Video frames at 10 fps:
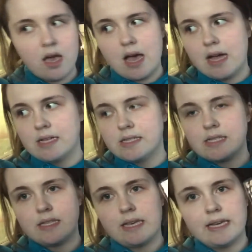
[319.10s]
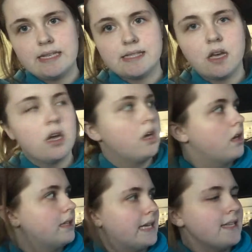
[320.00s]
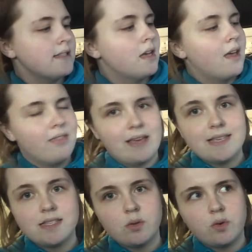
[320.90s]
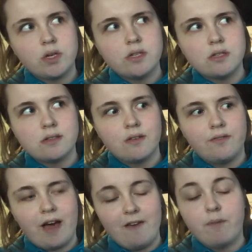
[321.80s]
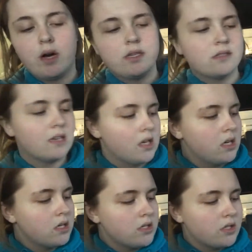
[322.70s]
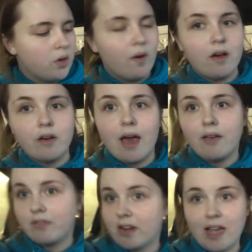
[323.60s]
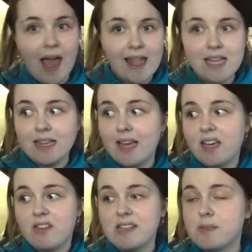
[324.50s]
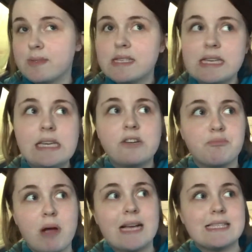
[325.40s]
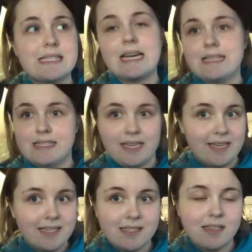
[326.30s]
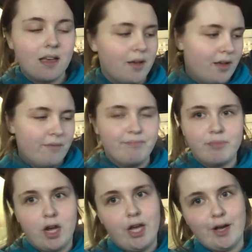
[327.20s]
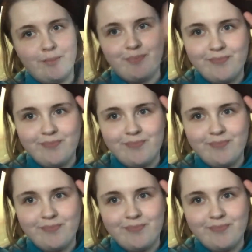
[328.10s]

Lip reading: and this was £5. So for any like Christmassy present ideas, there you go.